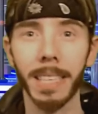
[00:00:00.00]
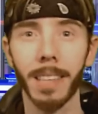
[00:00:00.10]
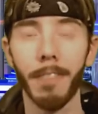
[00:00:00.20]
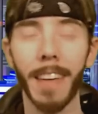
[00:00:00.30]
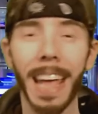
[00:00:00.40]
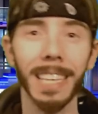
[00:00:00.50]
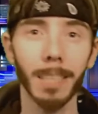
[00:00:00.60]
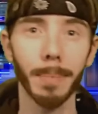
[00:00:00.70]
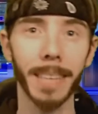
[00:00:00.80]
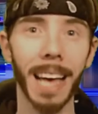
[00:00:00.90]
stuff and
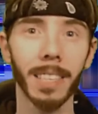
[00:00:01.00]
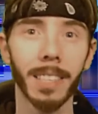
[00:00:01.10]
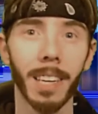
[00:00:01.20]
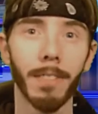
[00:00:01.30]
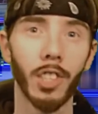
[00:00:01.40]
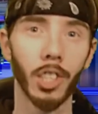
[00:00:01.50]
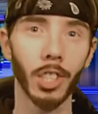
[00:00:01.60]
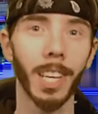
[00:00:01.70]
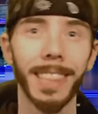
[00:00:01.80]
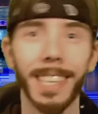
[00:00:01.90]
some tech stuff
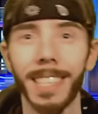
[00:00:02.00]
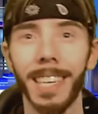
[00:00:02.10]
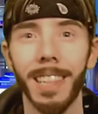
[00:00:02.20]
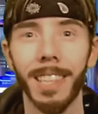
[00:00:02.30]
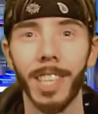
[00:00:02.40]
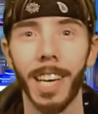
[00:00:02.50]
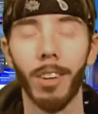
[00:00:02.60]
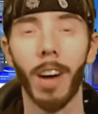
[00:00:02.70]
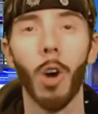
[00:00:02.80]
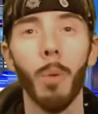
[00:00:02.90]
just like this into the
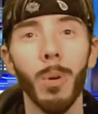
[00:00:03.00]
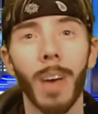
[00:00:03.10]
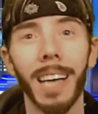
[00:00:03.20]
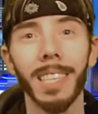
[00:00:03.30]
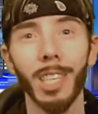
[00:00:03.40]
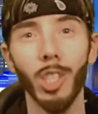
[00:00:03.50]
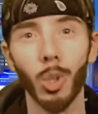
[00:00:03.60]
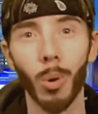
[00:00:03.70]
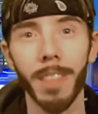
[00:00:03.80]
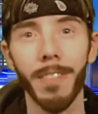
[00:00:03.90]
channel. I hope you guys
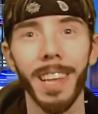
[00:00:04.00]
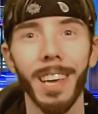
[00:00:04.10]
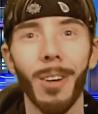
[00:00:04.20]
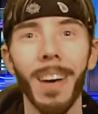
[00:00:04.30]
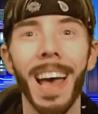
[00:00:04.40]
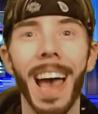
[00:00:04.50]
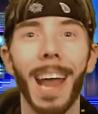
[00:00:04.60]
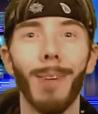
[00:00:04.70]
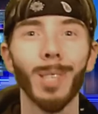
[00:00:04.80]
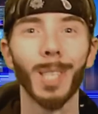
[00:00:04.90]
enjoyed the video,
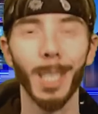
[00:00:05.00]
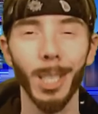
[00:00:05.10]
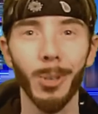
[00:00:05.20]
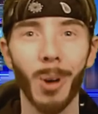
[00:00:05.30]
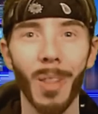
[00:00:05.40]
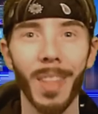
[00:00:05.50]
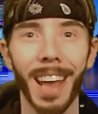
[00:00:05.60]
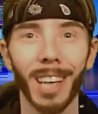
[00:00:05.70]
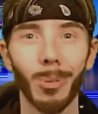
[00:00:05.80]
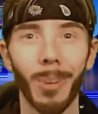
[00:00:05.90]
and I will see you on the
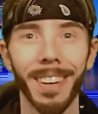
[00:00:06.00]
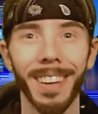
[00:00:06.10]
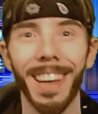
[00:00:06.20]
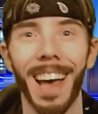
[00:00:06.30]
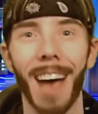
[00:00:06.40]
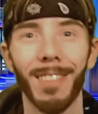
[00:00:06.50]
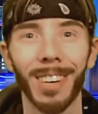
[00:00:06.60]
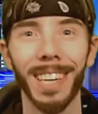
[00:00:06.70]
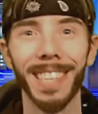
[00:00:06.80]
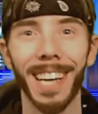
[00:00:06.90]
next one. Have a
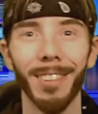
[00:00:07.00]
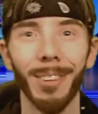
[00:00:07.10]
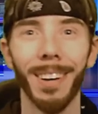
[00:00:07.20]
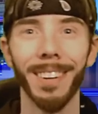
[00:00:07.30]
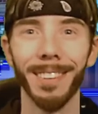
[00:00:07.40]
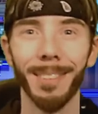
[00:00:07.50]
great day, everyone.